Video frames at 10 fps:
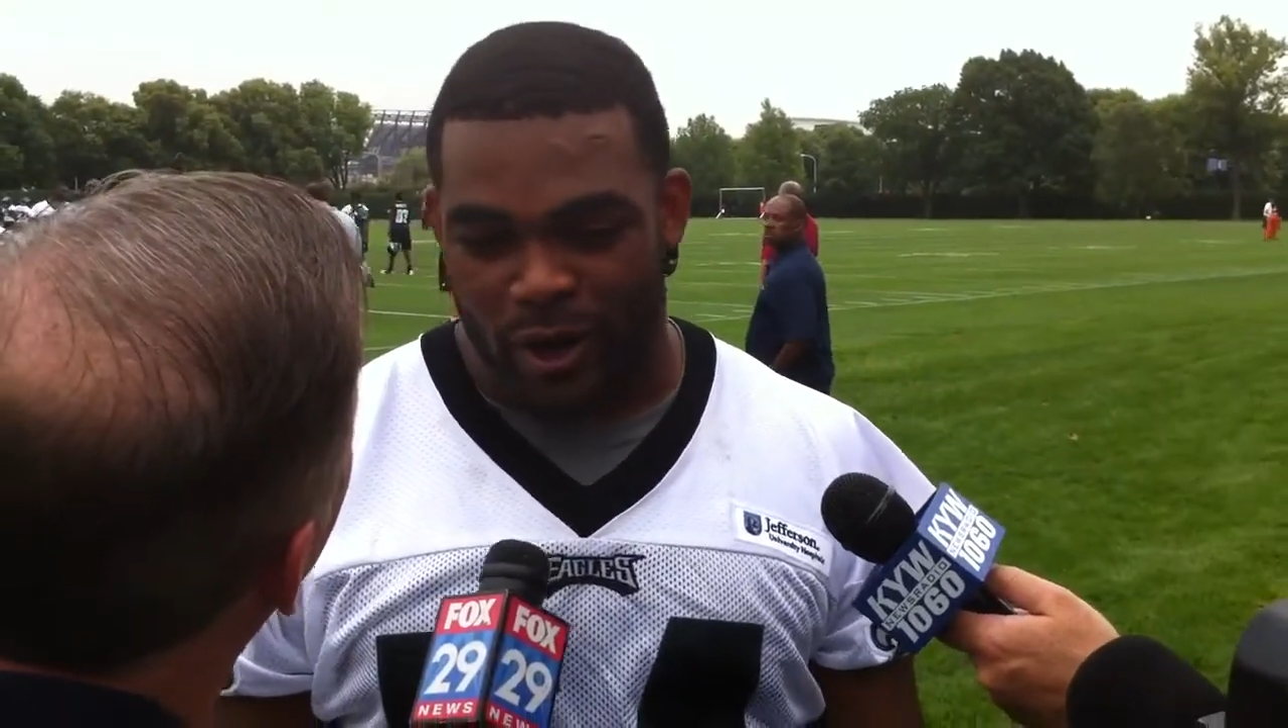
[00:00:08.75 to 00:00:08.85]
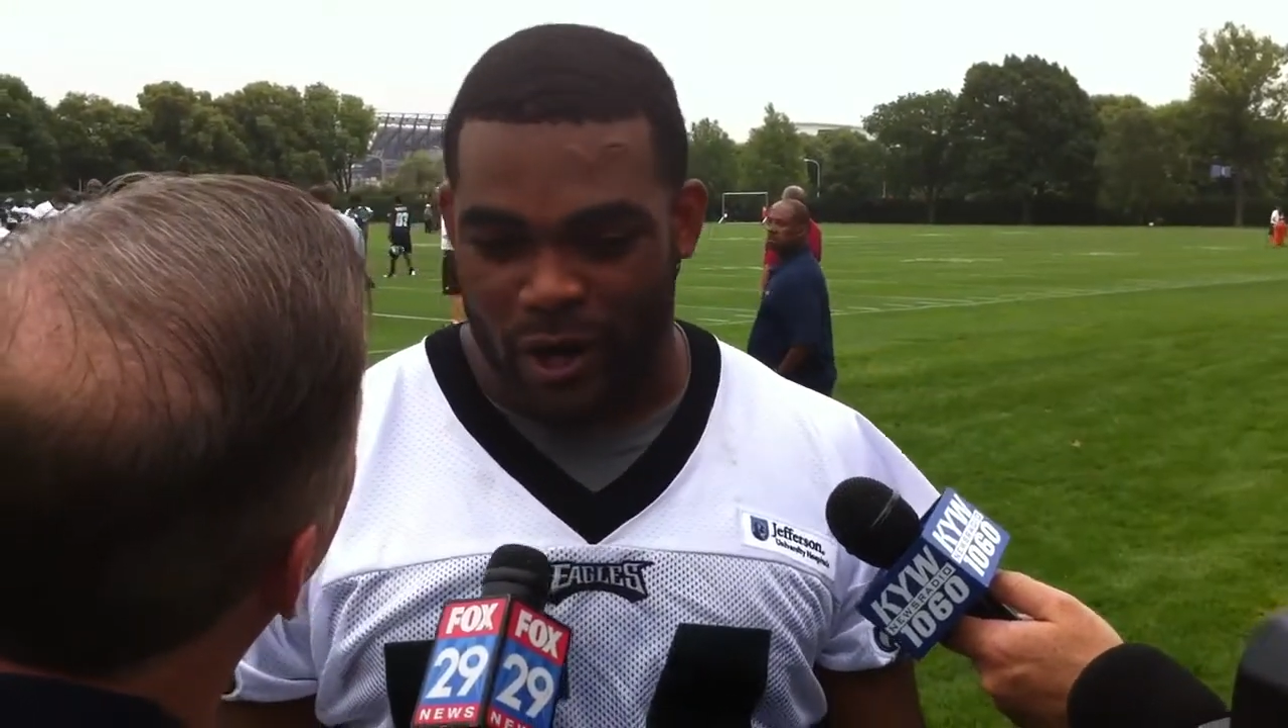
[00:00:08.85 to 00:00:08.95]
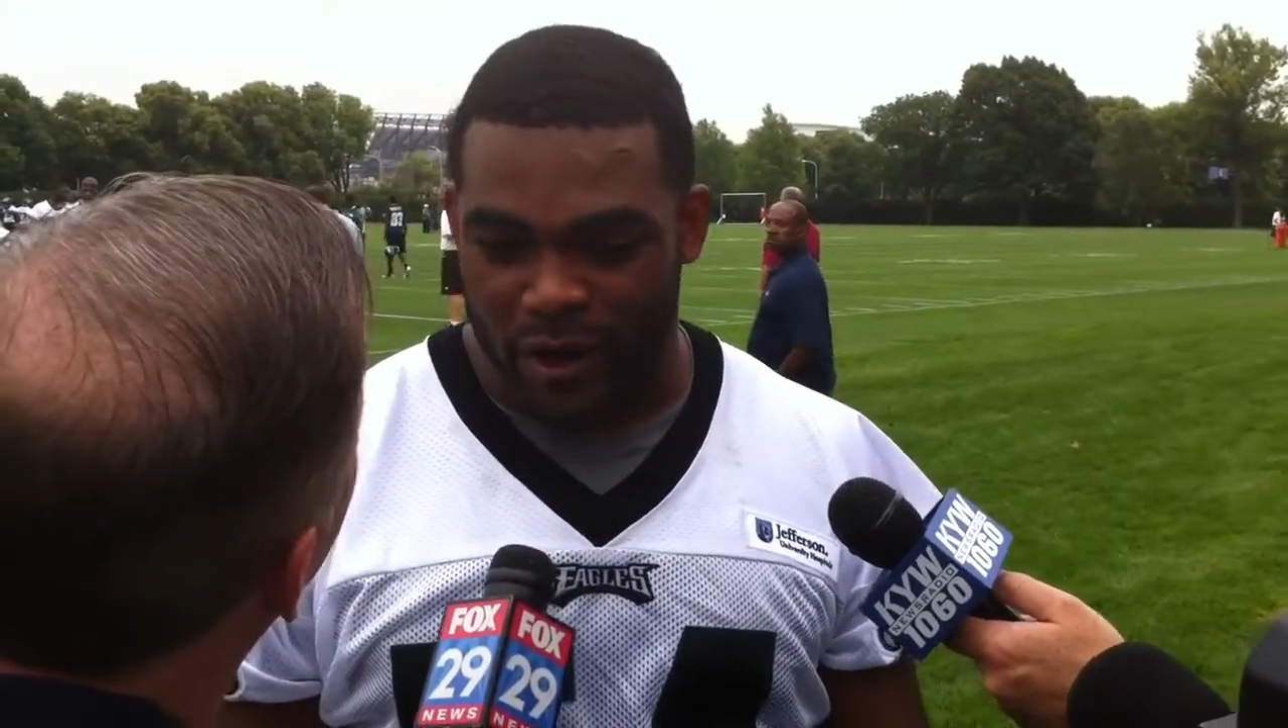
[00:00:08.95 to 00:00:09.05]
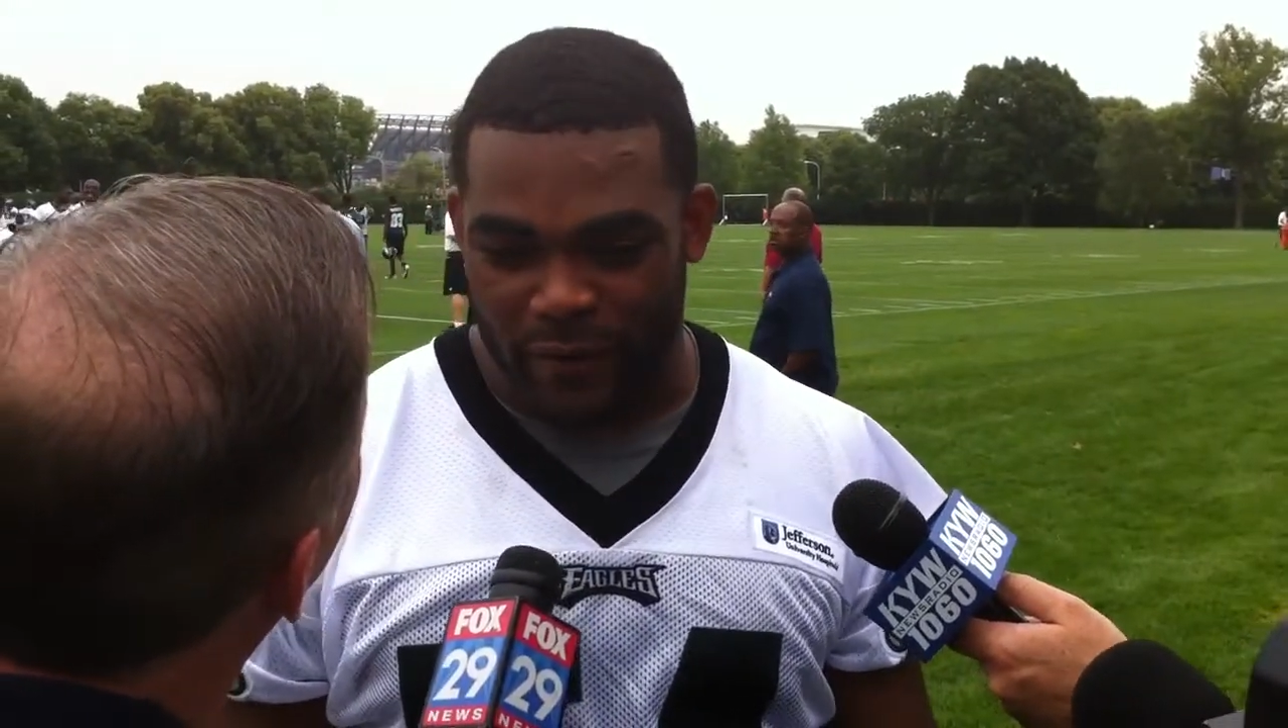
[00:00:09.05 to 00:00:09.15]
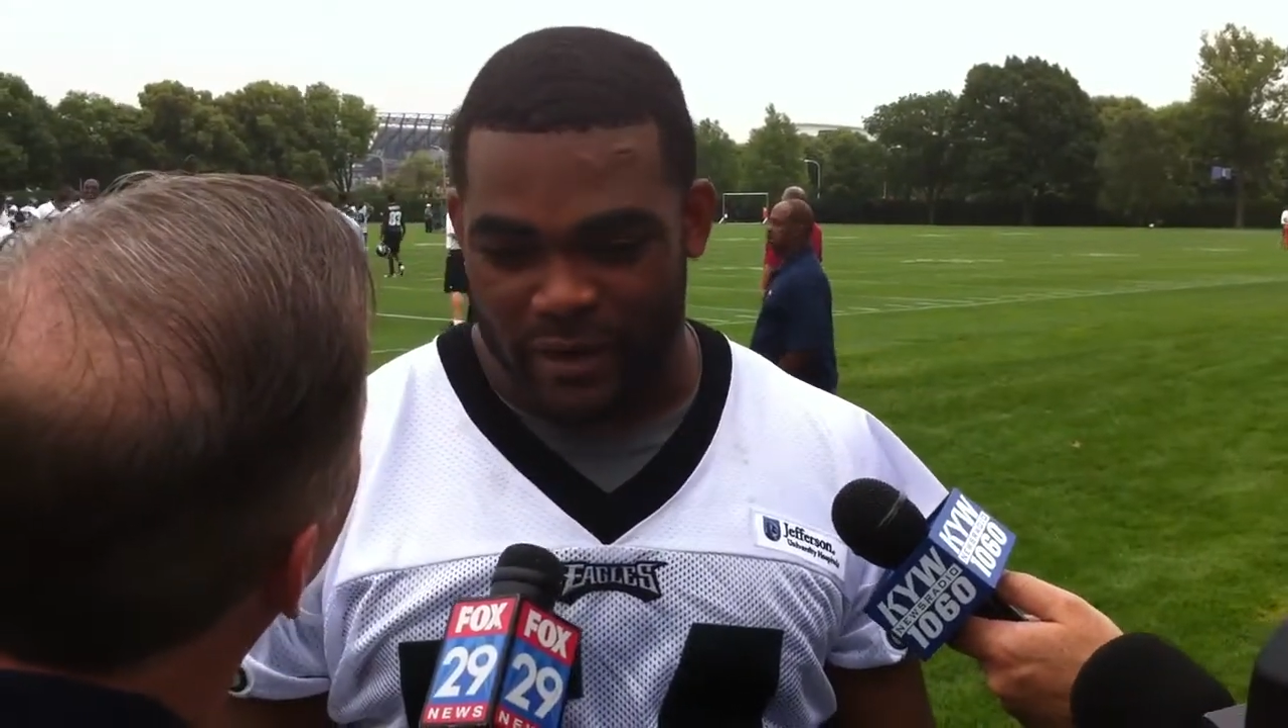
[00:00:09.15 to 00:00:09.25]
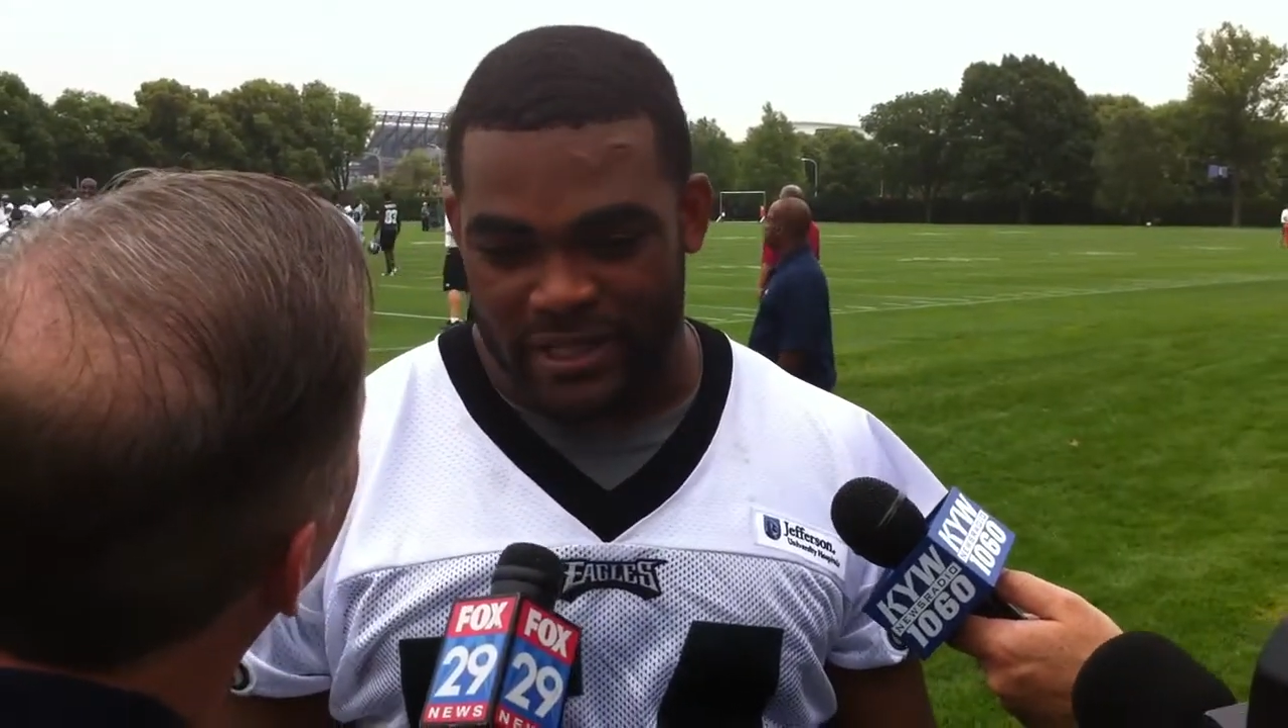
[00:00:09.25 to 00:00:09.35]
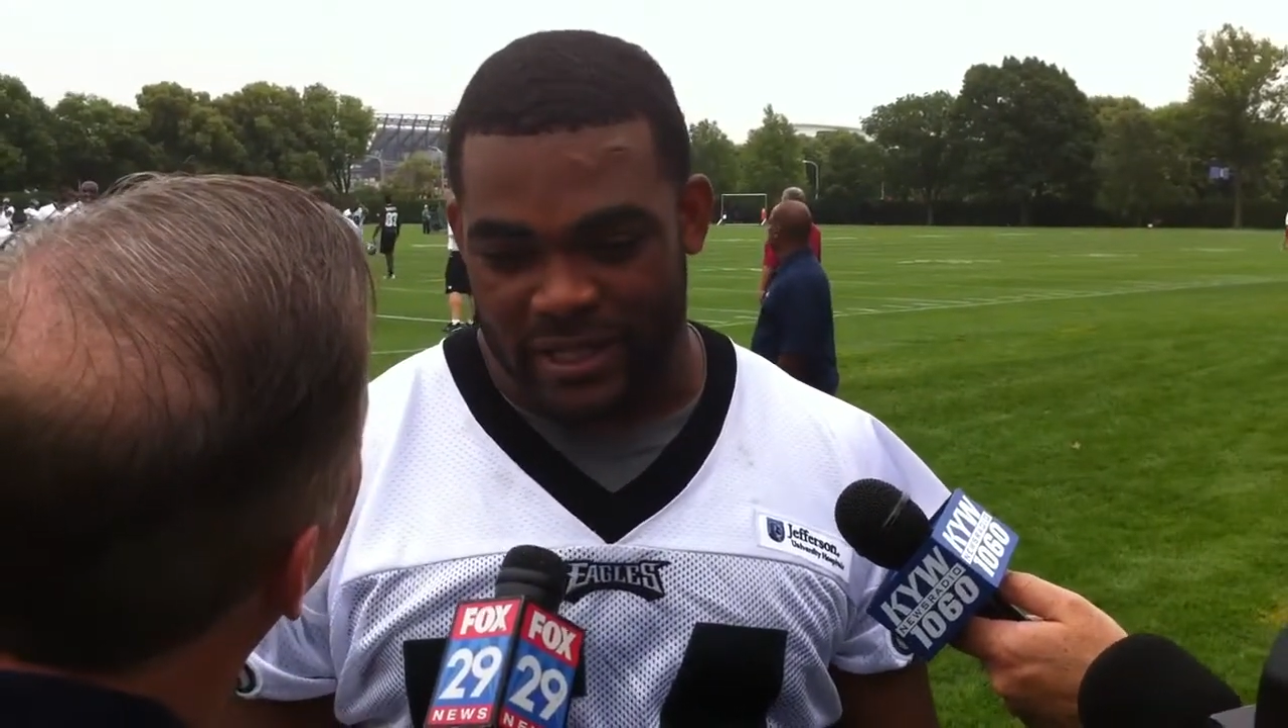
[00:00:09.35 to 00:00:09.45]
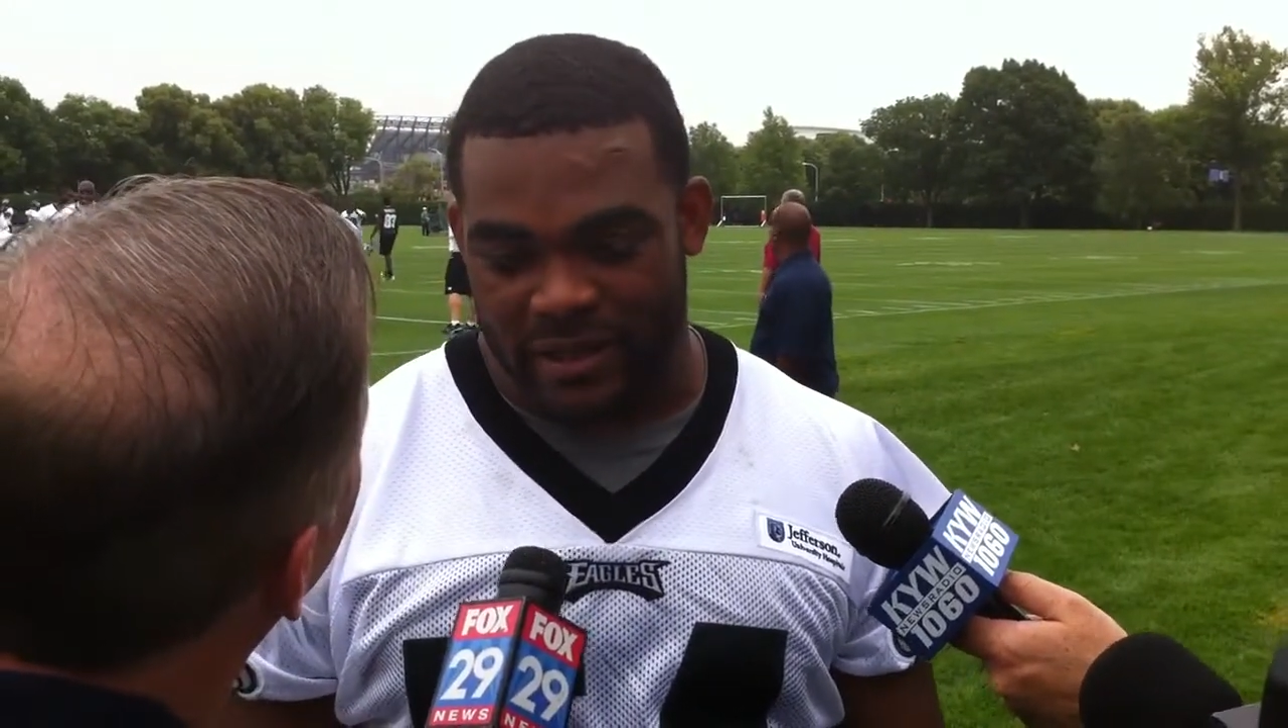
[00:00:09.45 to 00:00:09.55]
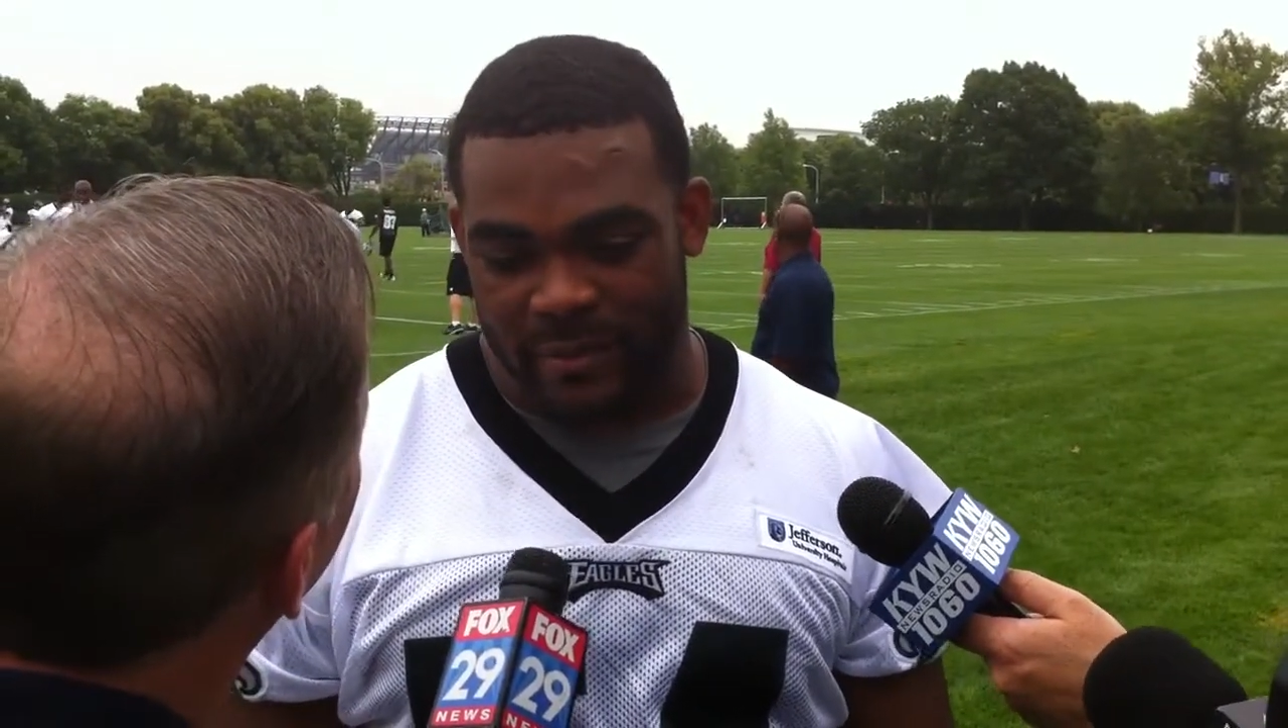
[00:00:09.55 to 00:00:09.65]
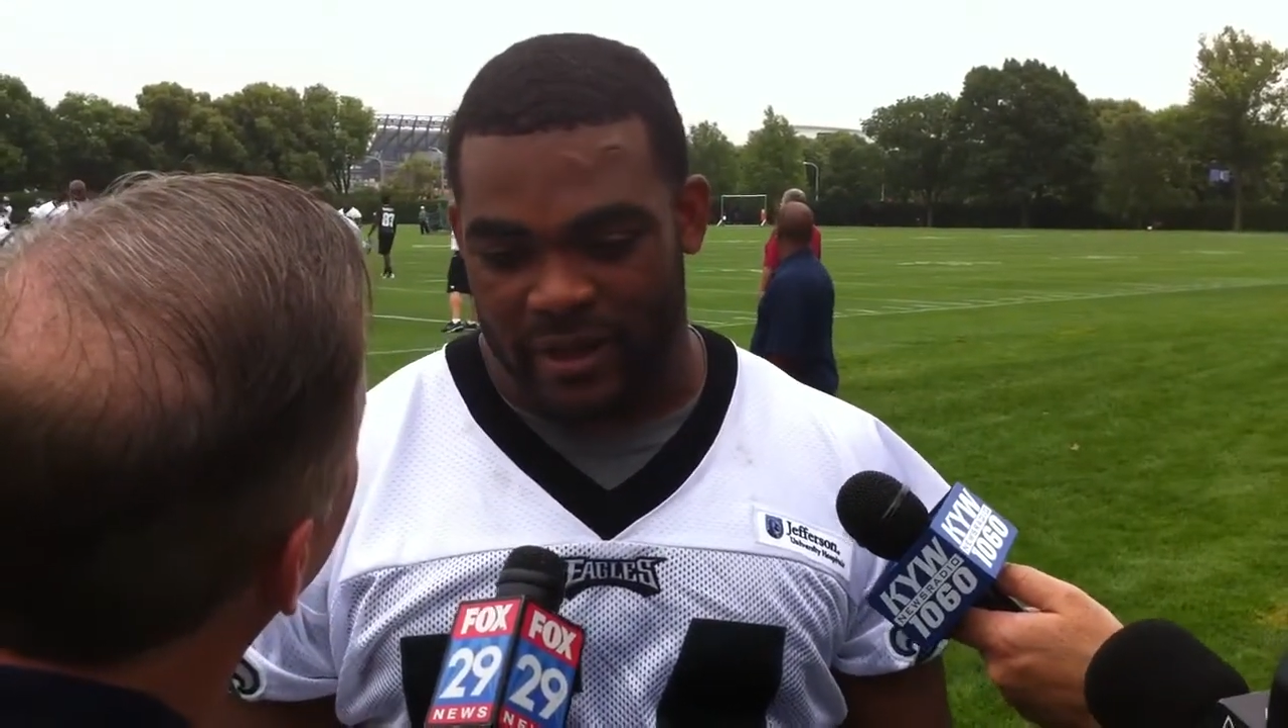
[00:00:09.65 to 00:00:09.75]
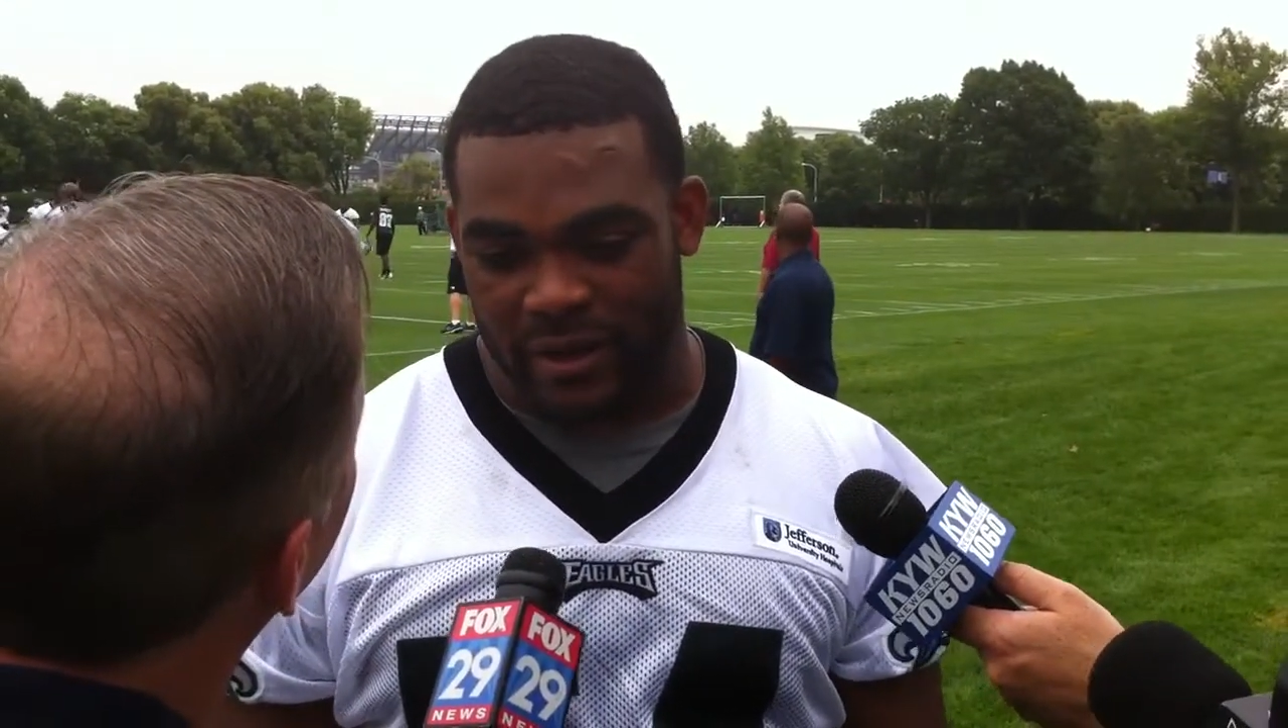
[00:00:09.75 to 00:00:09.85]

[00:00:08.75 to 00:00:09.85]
work hard for the team.